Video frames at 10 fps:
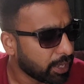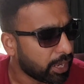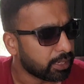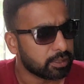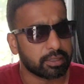
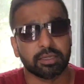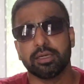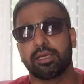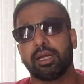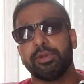And
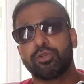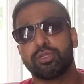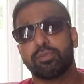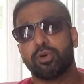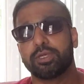coming to
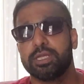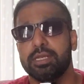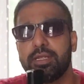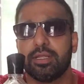the bottle